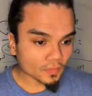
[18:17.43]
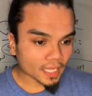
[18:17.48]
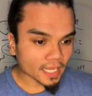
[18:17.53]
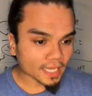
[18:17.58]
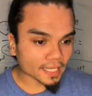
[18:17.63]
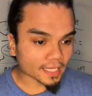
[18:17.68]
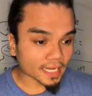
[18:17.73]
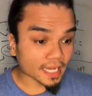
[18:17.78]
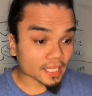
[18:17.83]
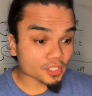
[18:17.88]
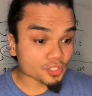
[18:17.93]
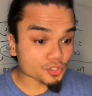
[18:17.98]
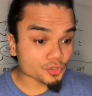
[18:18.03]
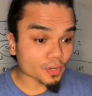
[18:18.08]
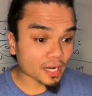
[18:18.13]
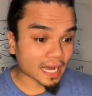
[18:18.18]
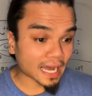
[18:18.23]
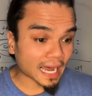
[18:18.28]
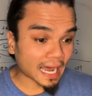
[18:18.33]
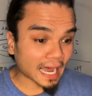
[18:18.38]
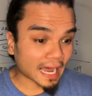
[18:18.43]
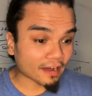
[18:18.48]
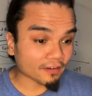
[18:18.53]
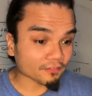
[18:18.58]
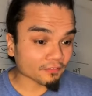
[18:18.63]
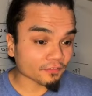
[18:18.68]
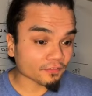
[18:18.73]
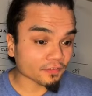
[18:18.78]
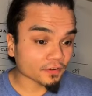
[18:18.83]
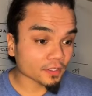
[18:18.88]
I do
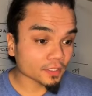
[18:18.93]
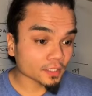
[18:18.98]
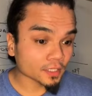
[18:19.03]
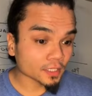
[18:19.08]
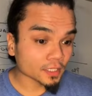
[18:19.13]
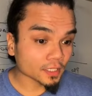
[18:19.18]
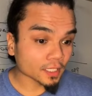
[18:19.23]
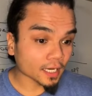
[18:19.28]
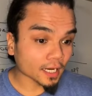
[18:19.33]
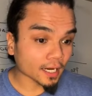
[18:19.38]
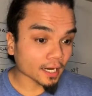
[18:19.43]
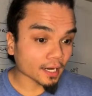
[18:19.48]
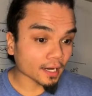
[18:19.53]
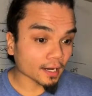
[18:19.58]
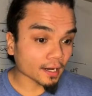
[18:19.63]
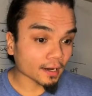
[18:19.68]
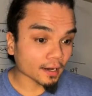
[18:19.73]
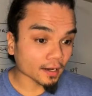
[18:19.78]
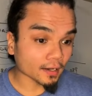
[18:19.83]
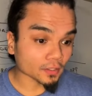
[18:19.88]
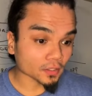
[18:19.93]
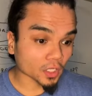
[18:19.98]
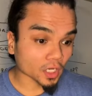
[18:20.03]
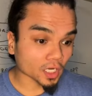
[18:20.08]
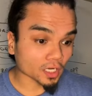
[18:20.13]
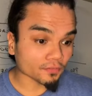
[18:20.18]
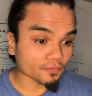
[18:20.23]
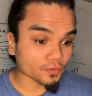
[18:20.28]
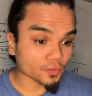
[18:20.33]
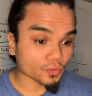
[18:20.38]
have a
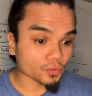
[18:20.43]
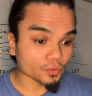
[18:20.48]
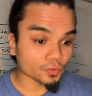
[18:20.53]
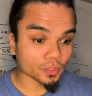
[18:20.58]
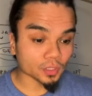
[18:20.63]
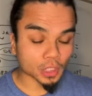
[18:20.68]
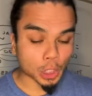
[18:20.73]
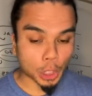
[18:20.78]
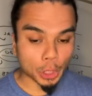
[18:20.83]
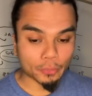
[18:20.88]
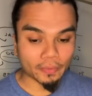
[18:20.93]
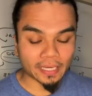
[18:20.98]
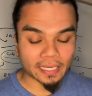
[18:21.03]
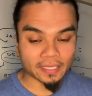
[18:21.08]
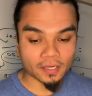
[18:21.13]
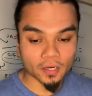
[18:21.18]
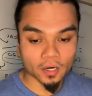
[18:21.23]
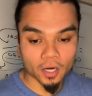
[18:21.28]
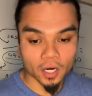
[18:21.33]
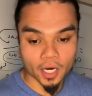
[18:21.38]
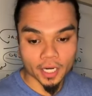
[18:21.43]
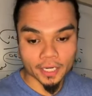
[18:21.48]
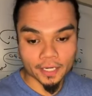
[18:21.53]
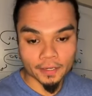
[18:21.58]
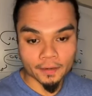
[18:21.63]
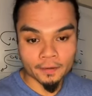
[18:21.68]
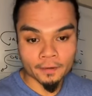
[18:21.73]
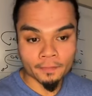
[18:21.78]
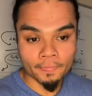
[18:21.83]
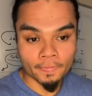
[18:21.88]
lot of you already
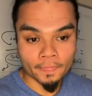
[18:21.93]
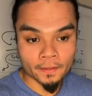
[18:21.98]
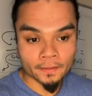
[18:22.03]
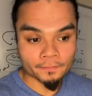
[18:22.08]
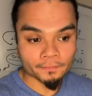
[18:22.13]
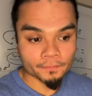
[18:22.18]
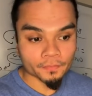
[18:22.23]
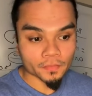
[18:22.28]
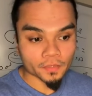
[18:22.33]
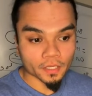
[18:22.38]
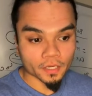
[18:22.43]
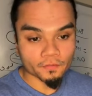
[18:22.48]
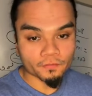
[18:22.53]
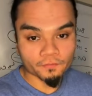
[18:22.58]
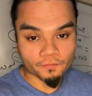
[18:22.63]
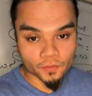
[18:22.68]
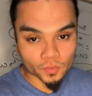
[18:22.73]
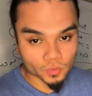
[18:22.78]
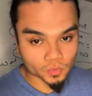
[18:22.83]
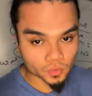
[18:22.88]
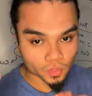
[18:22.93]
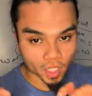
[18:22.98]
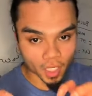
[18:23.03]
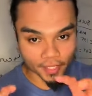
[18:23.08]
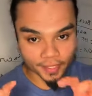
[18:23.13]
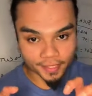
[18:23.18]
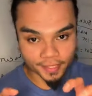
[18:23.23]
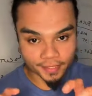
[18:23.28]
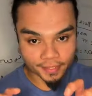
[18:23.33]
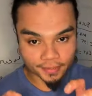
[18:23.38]
on a food
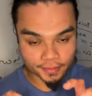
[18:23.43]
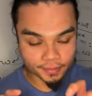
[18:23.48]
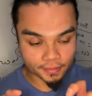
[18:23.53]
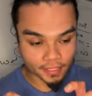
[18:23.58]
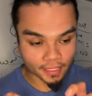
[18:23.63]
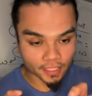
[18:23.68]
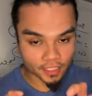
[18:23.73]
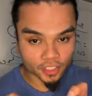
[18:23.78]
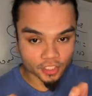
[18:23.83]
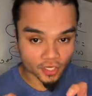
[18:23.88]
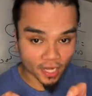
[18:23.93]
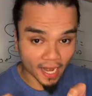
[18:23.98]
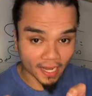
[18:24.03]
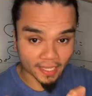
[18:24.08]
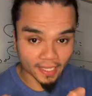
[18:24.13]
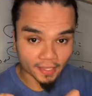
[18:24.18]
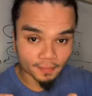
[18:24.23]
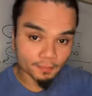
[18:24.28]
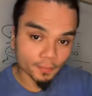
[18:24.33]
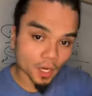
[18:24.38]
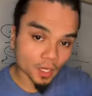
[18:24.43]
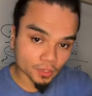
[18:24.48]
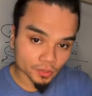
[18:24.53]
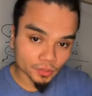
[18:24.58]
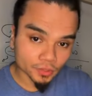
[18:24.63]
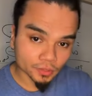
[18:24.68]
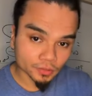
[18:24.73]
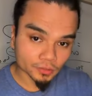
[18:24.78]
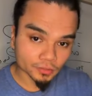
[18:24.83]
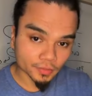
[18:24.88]
logging, like a tracking
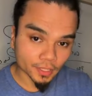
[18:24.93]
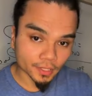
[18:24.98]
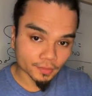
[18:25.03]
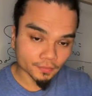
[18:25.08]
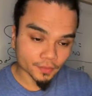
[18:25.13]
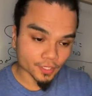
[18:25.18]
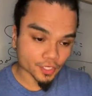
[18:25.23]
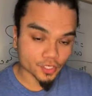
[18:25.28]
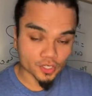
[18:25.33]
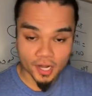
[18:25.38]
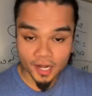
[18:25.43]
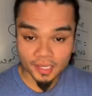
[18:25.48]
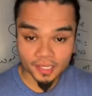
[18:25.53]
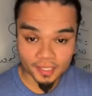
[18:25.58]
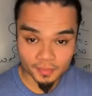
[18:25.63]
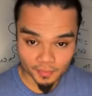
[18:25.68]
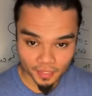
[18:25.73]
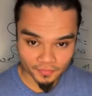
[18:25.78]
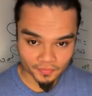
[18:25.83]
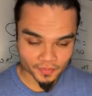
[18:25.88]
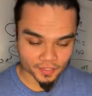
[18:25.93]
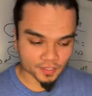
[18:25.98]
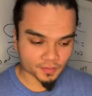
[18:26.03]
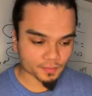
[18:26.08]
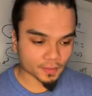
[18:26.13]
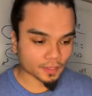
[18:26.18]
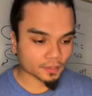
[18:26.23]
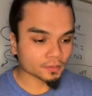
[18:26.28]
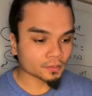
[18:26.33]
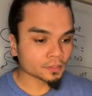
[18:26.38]
model, right? Where you're tracking in
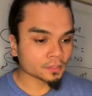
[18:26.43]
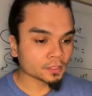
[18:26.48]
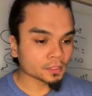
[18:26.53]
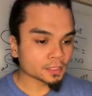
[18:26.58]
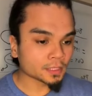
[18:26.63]
MyFitnessPal.